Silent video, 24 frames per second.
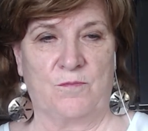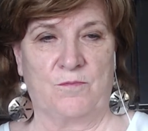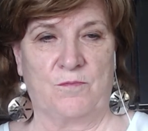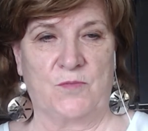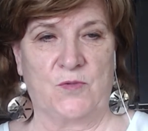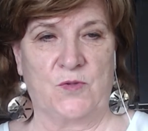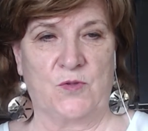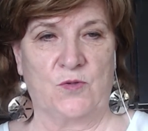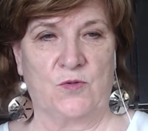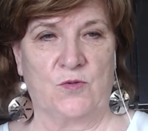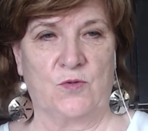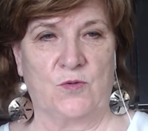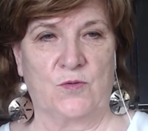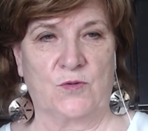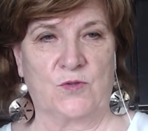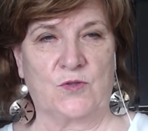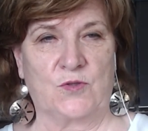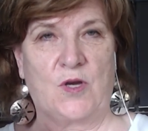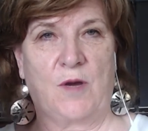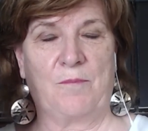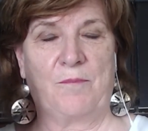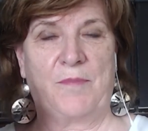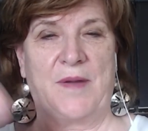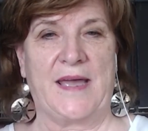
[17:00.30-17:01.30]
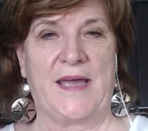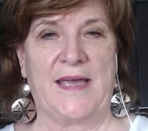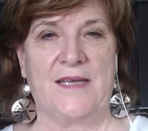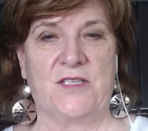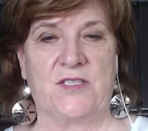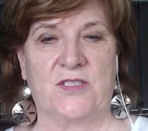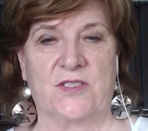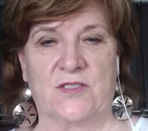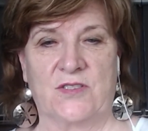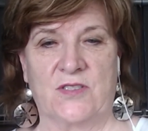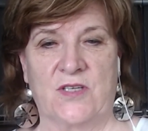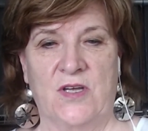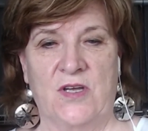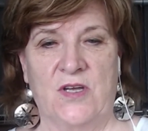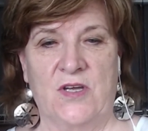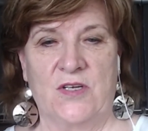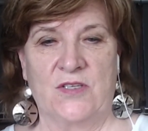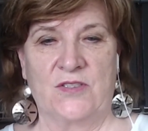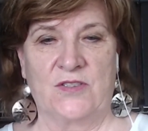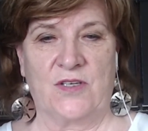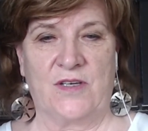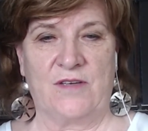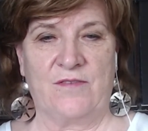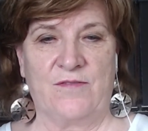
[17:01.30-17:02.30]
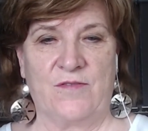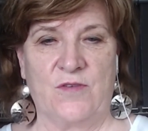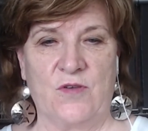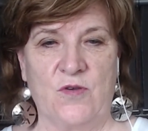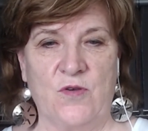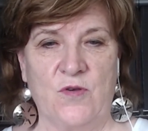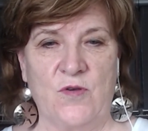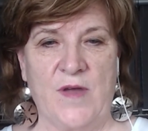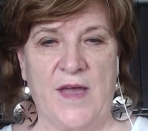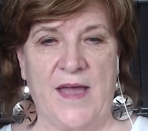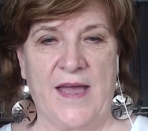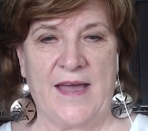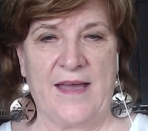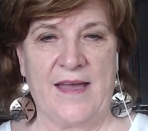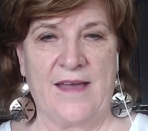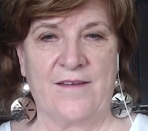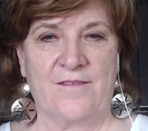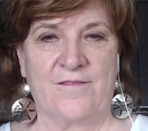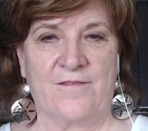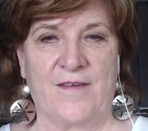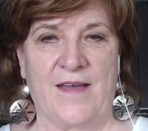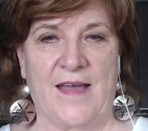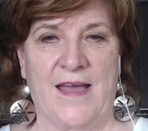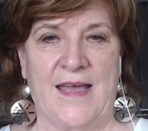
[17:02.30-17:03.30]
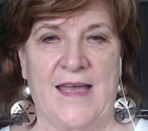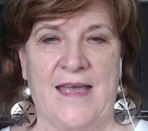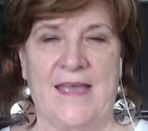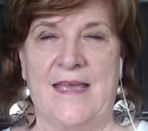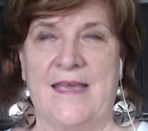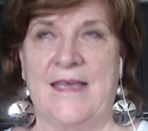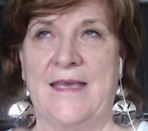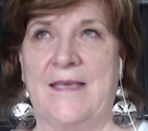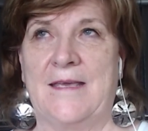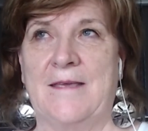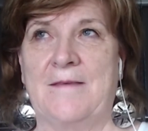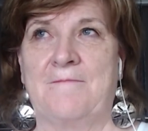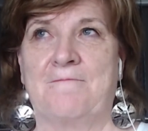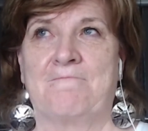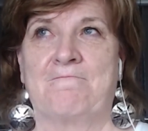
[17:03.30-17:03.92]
your top pages. So if you have an